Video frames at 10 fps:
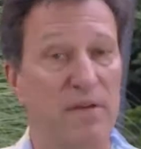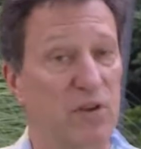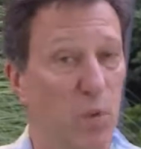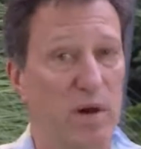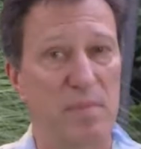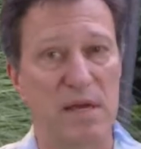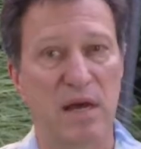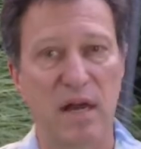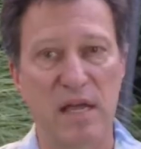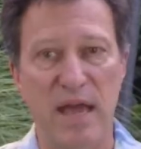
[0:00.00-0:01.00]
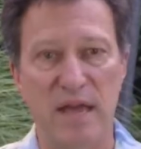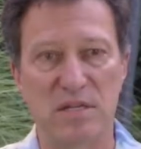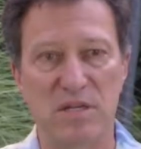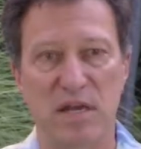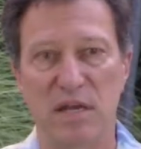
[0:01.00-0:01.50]
If you want to be cutting
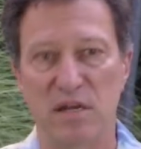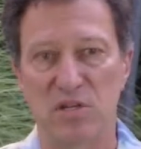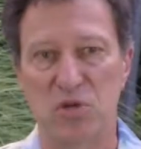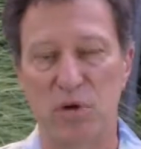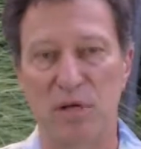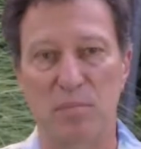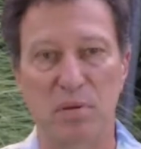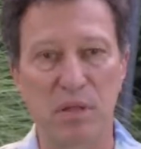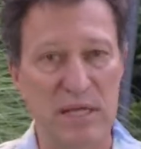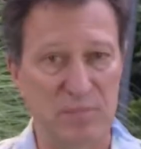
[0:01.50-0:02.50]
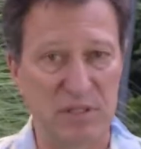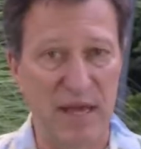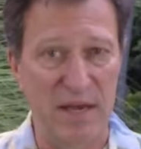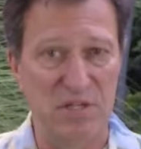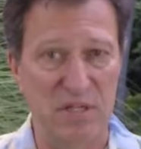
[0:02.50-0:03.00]
edge and assure complete
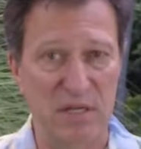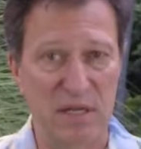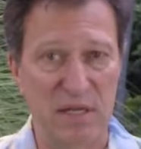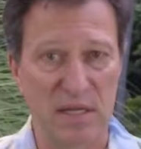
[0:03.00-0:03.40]
protection,